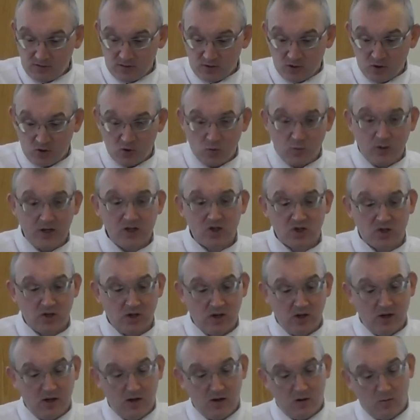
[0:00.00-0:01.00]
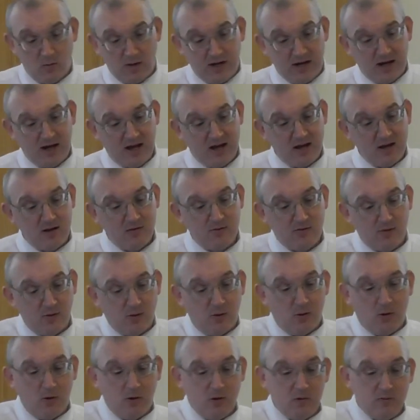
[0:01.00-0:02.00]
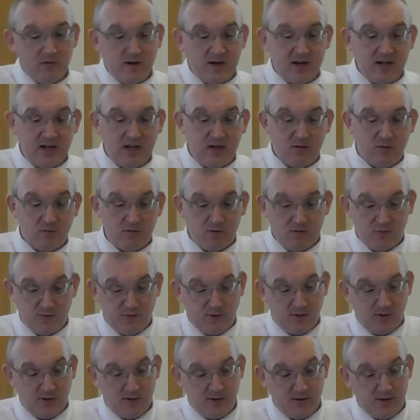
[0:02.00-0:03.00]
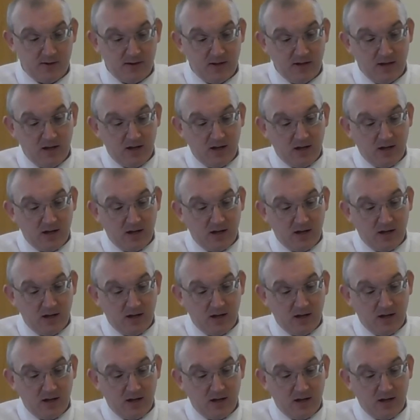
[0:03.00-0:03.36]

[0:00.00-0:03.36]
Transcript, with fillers: to which we have already referred.